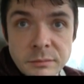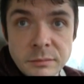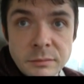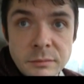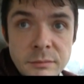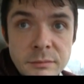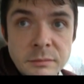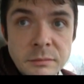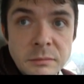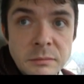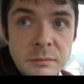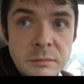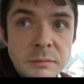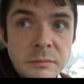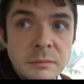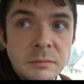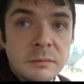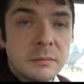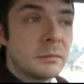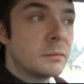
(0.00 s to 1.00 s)

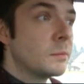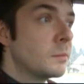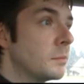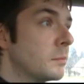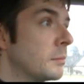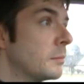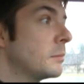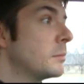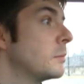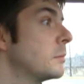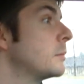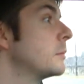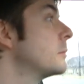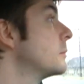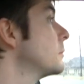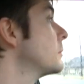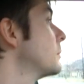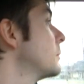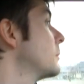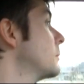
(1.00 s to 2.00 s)

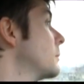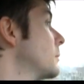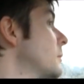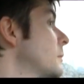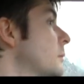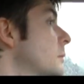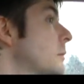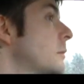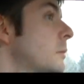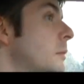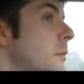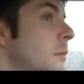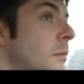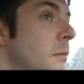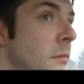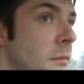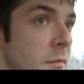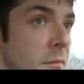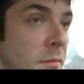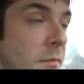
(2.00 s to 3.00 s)

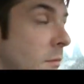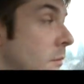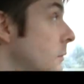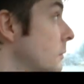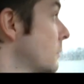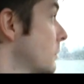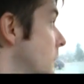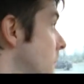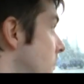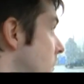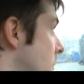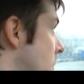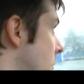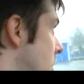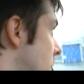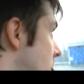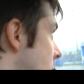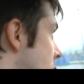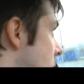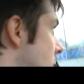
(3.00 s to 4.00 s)

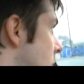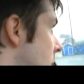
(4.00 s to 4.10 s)
Nobody speaks.